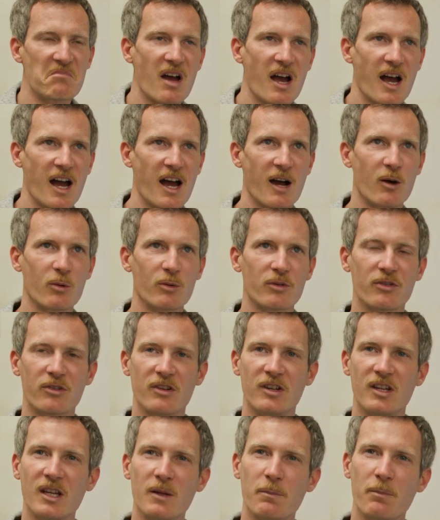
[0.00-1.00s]

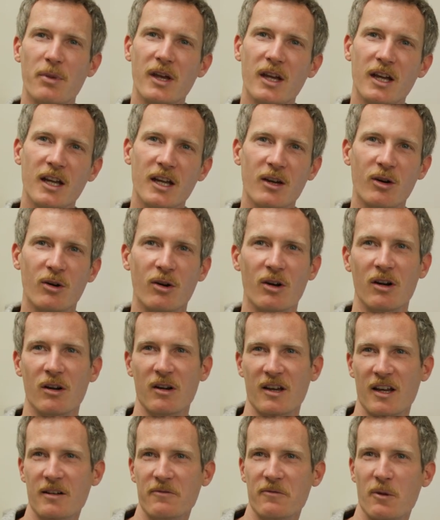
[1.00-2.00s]
housekeeping or
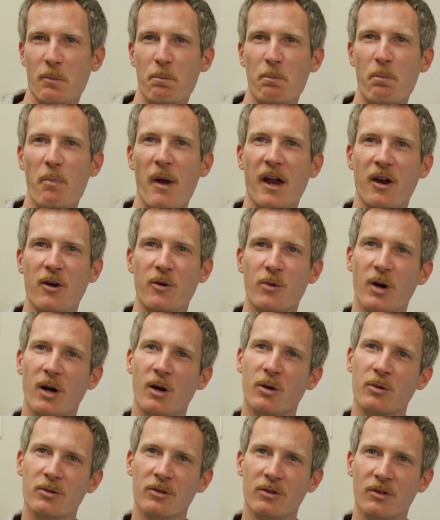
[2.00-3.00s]
kind of a
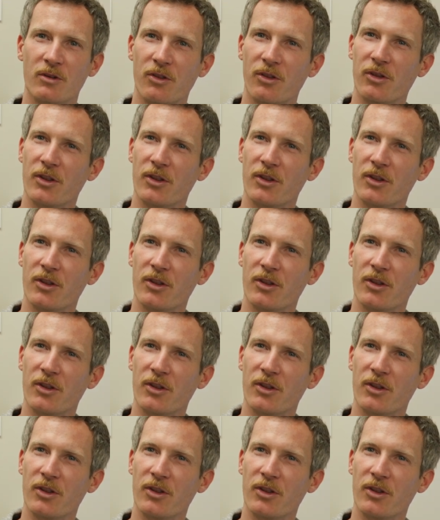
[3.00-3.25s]
background